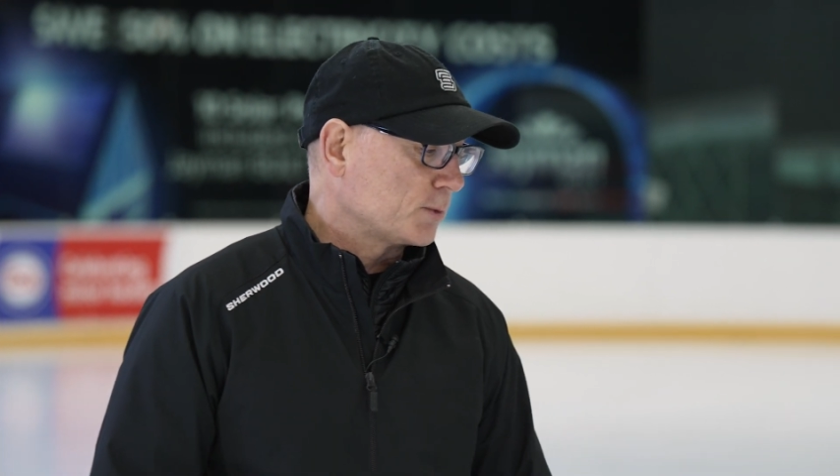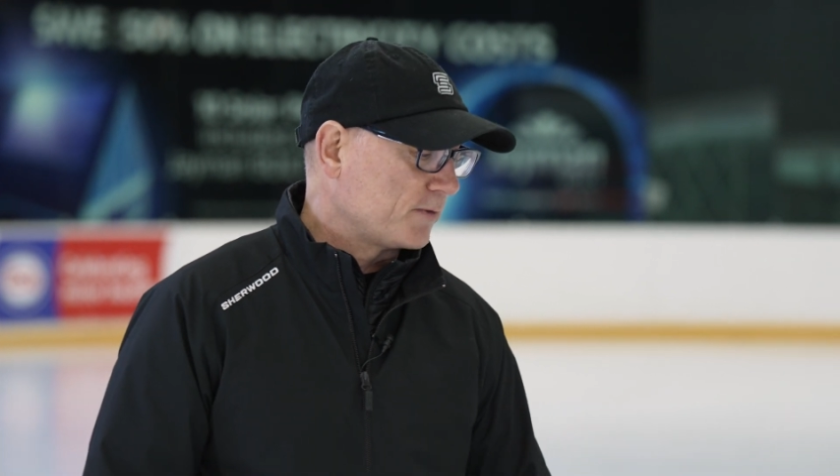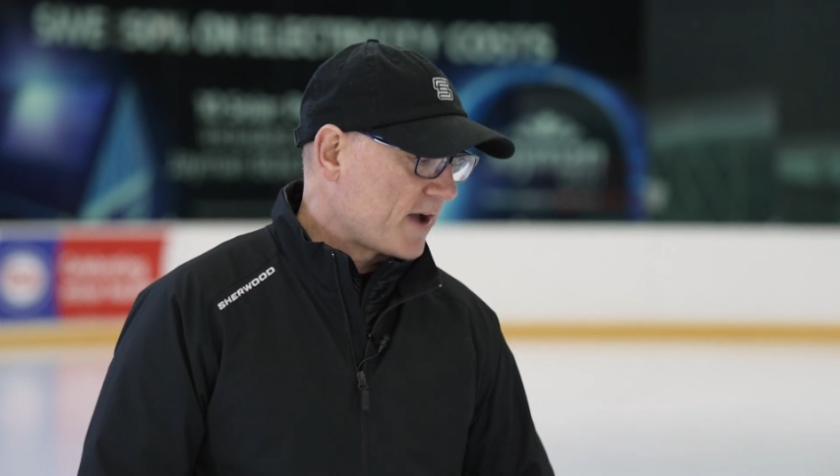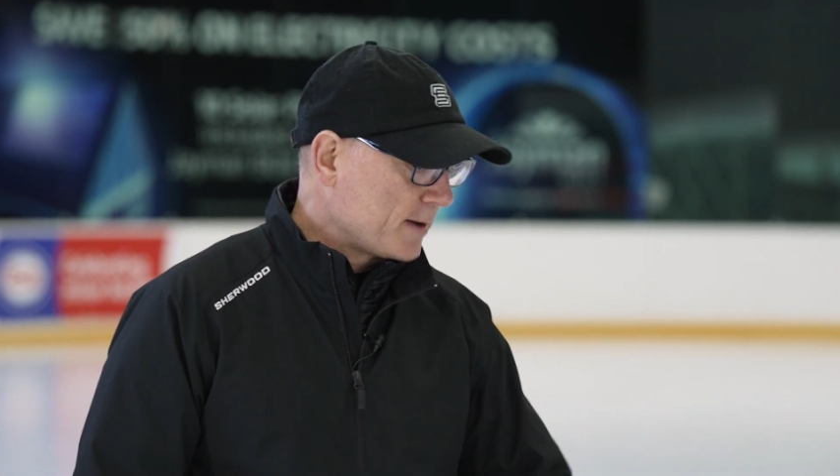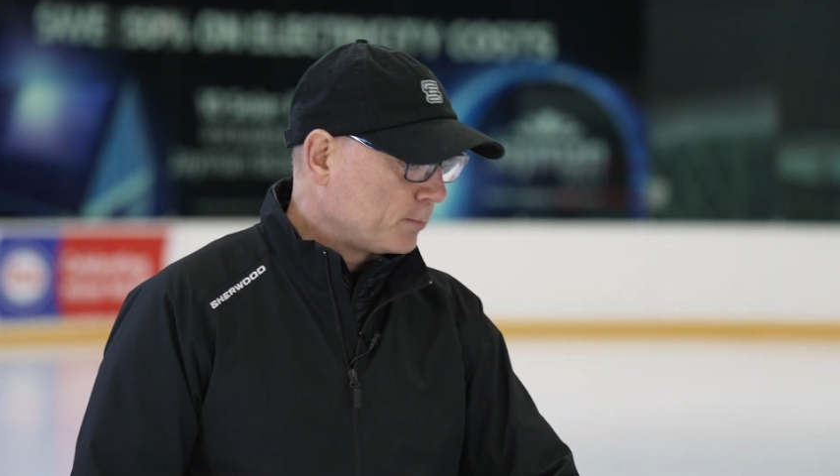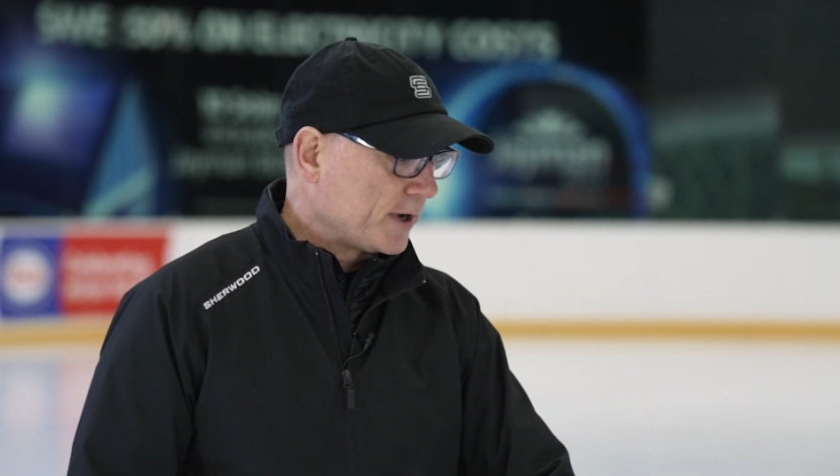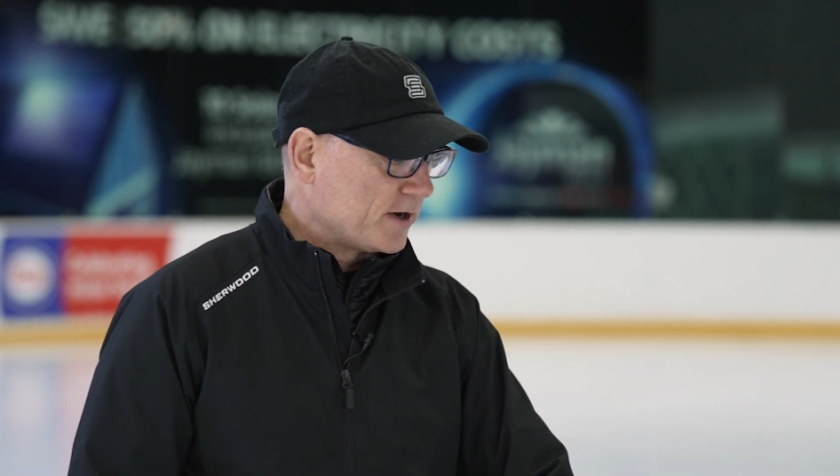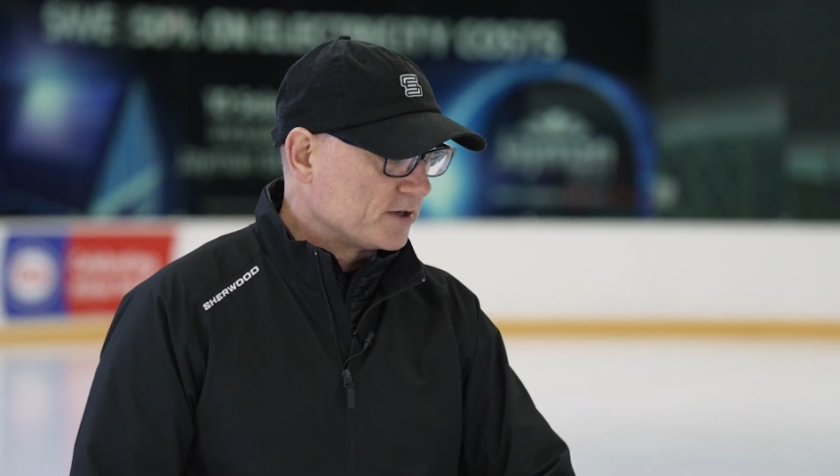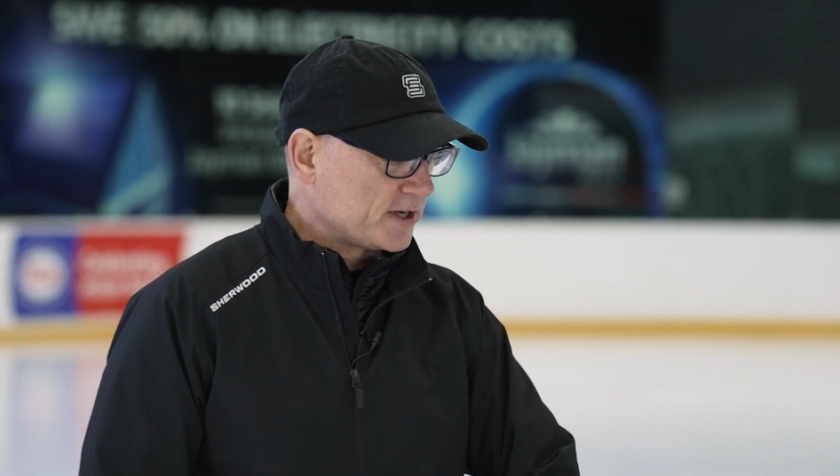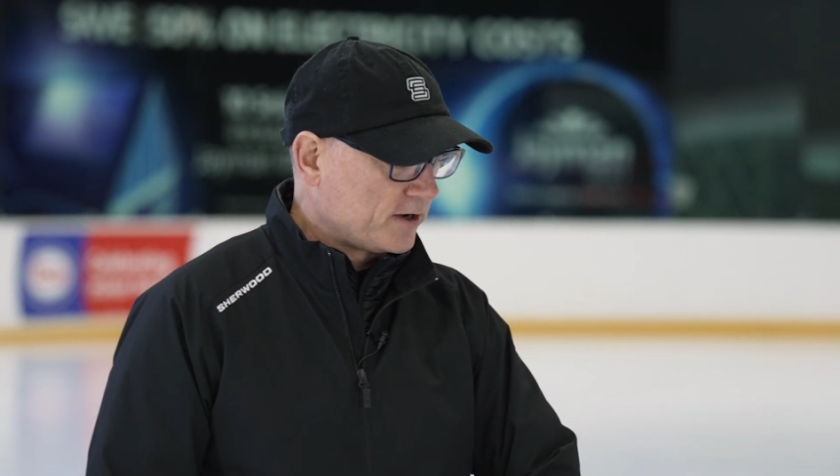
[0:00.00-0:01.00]
we've had
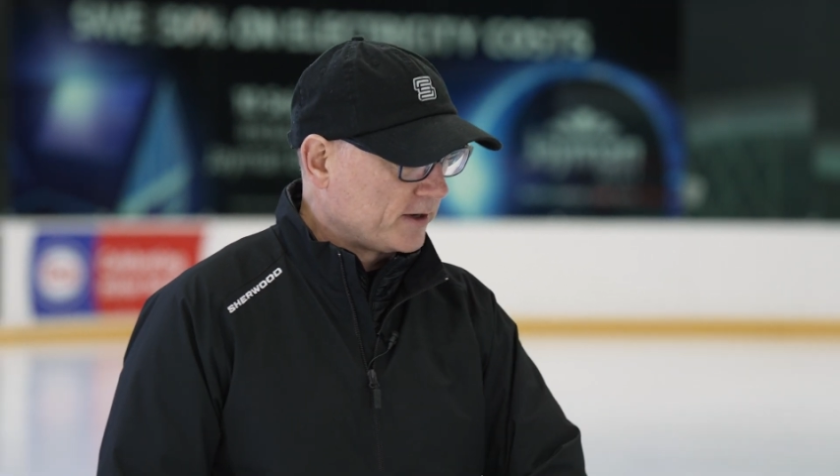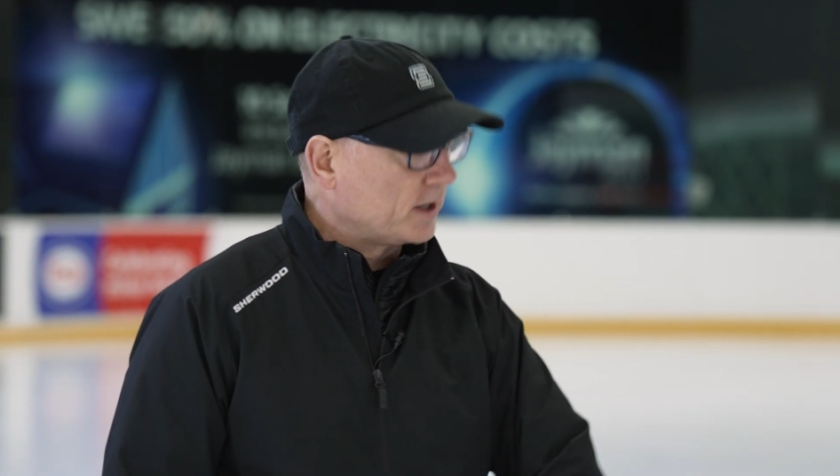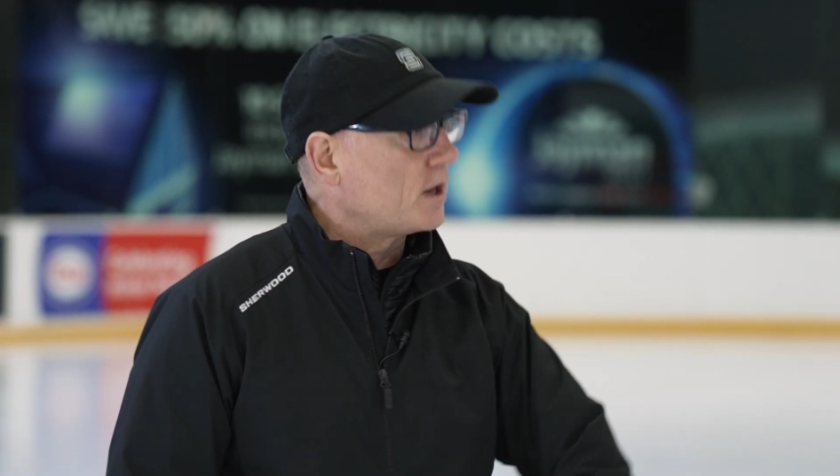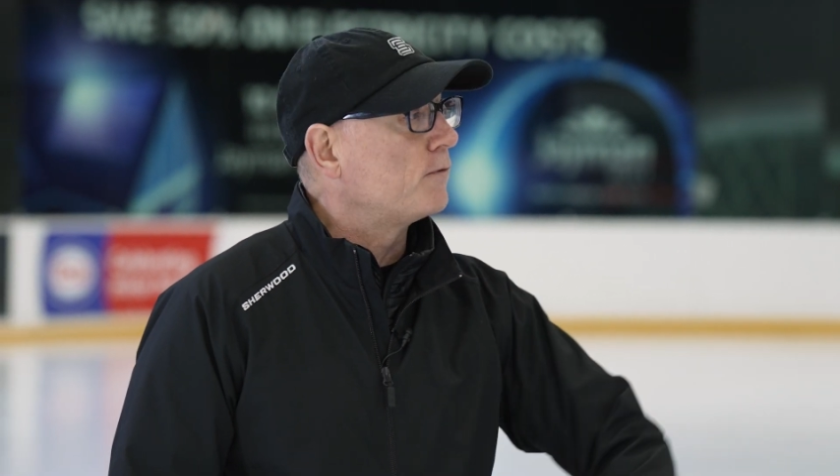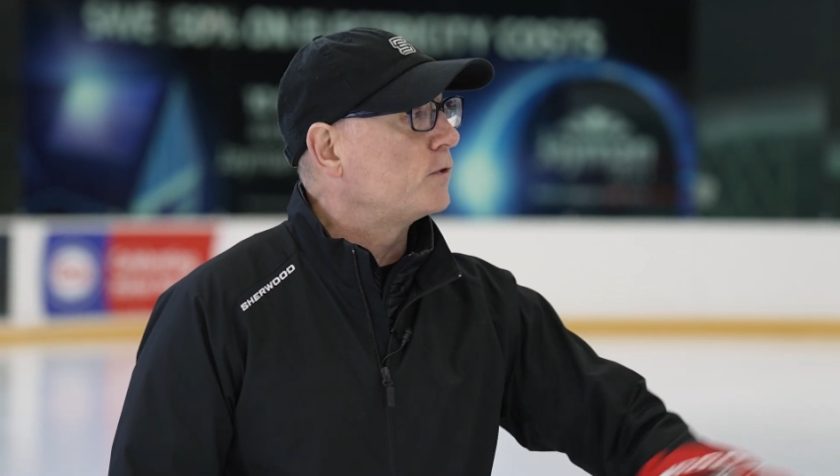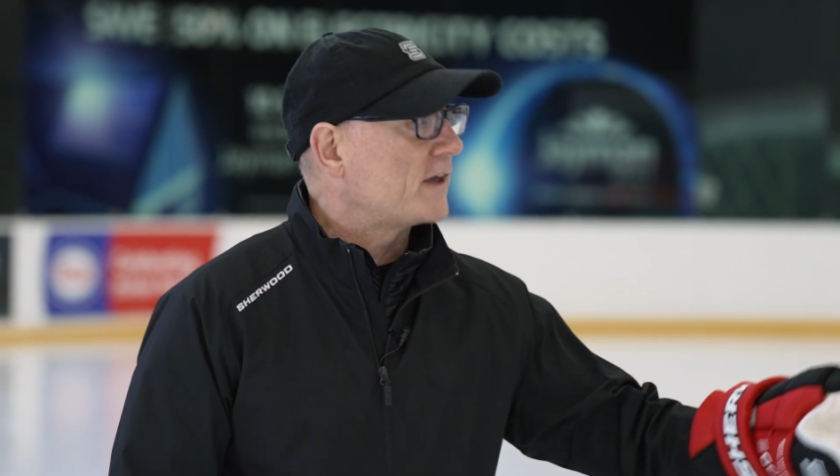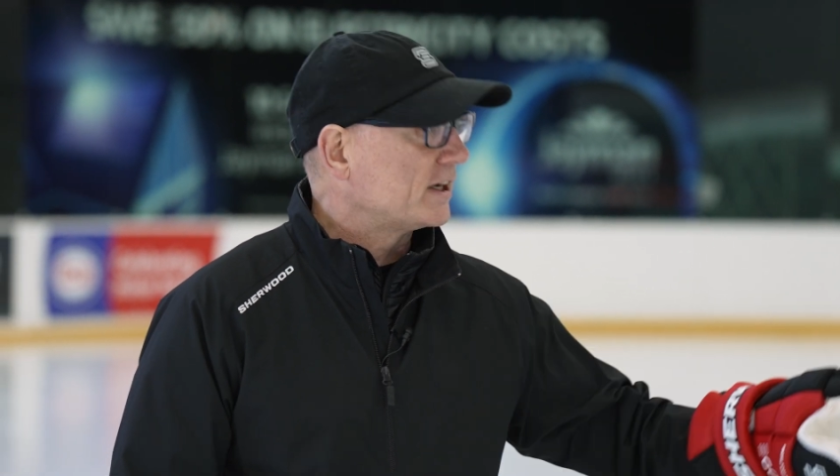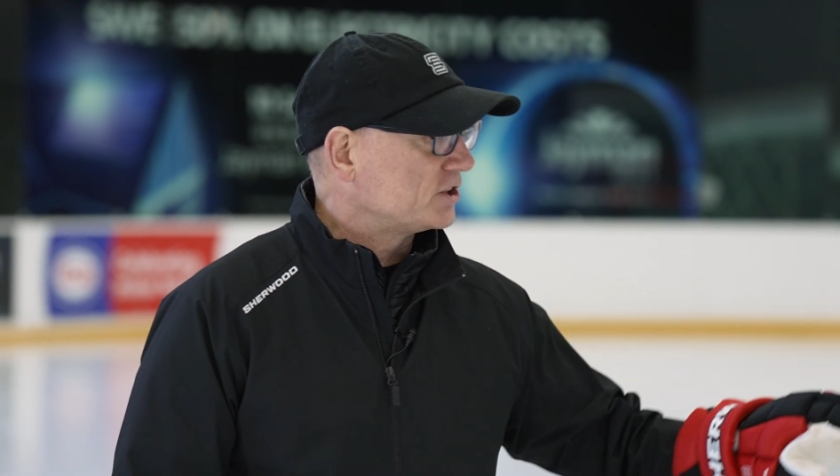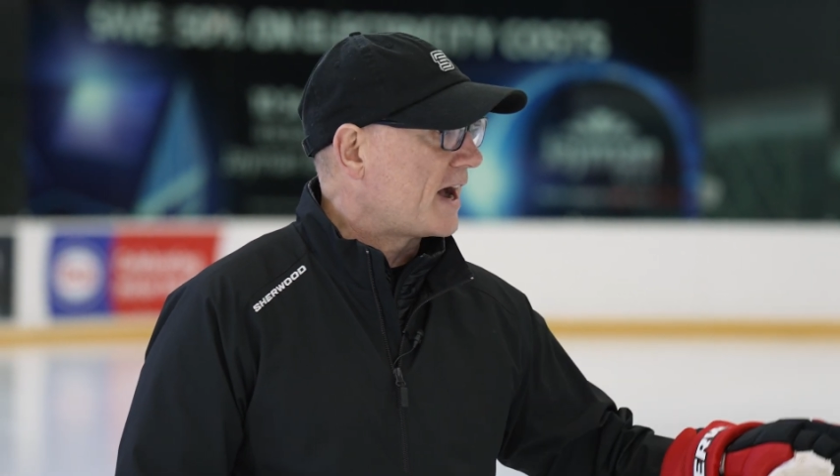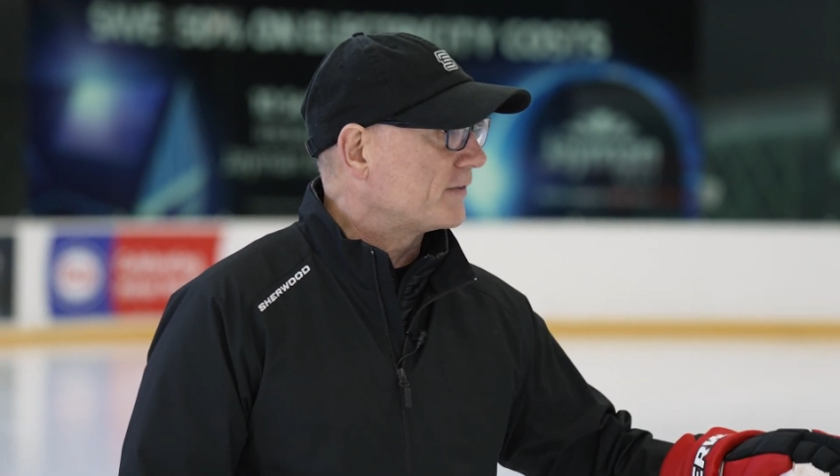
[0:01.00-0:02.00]
players that are in love with that
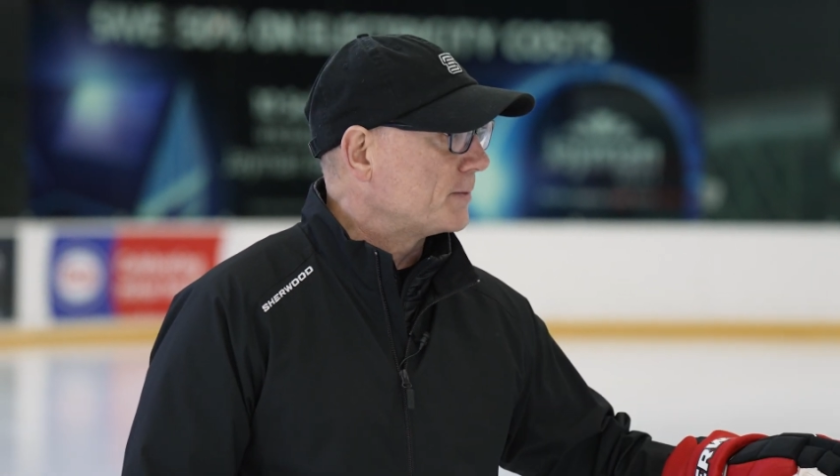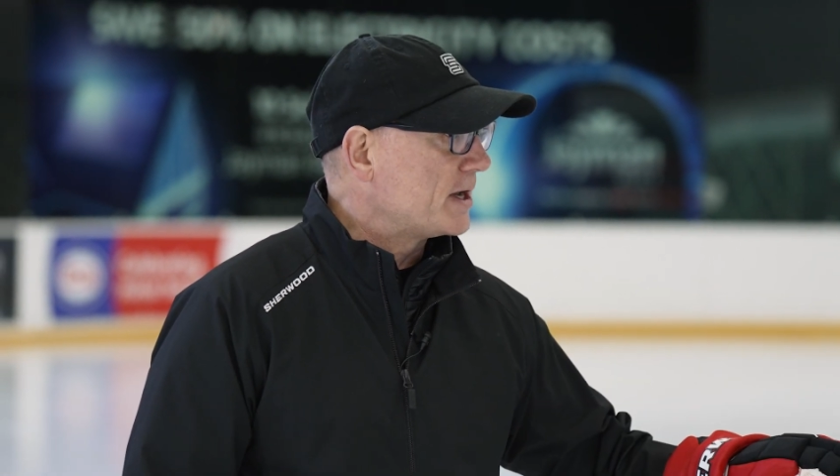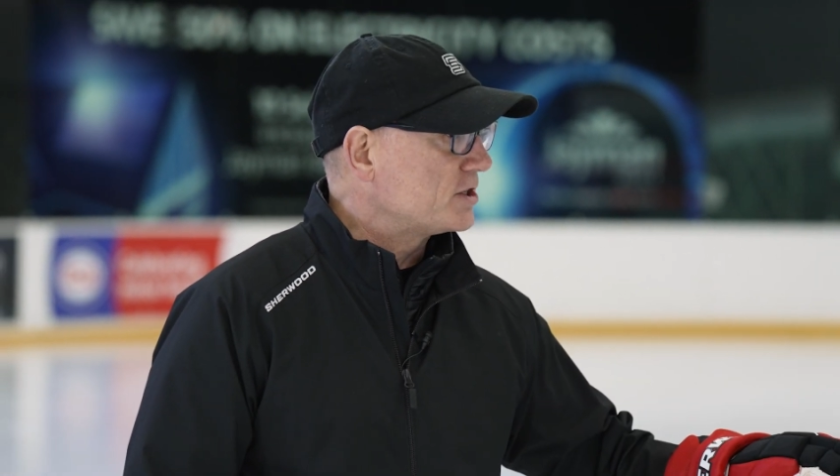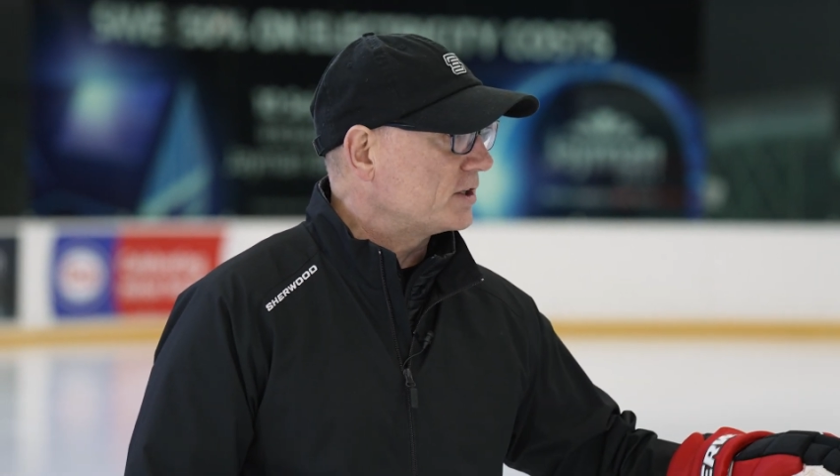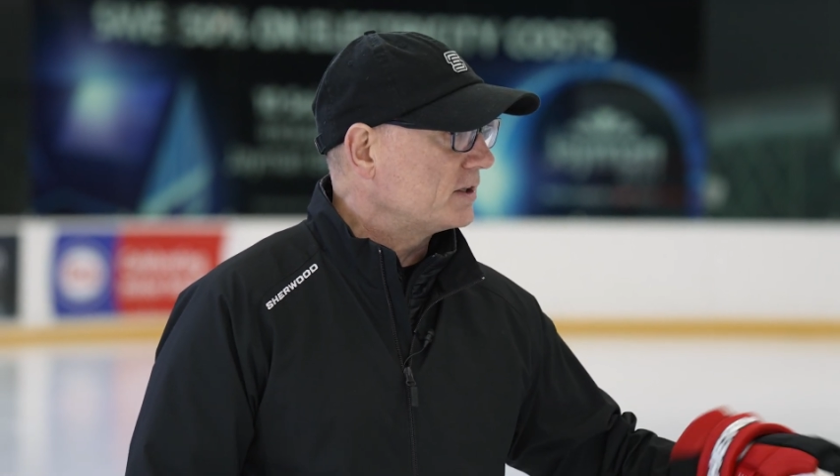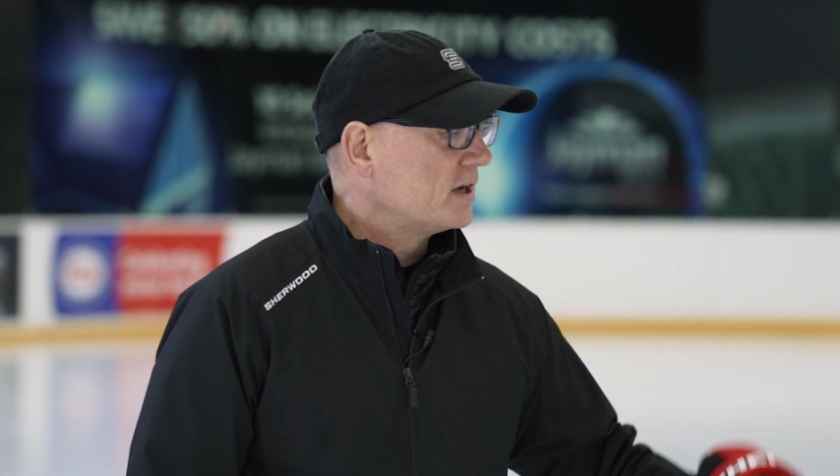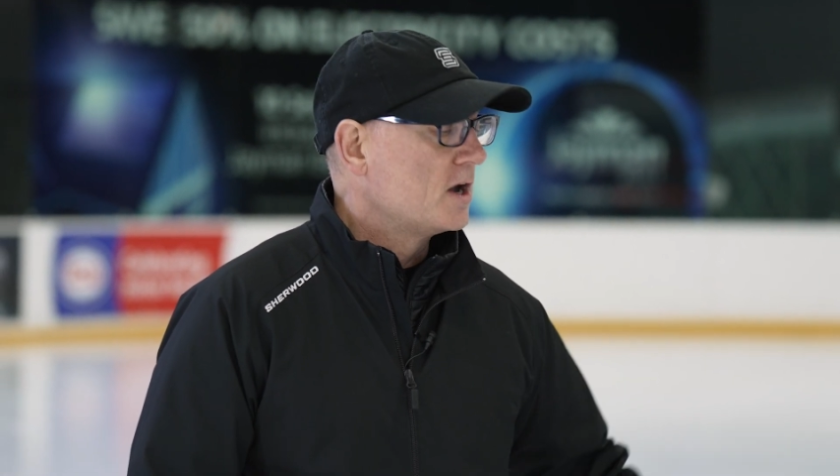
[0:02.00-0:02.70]
shaft dimension.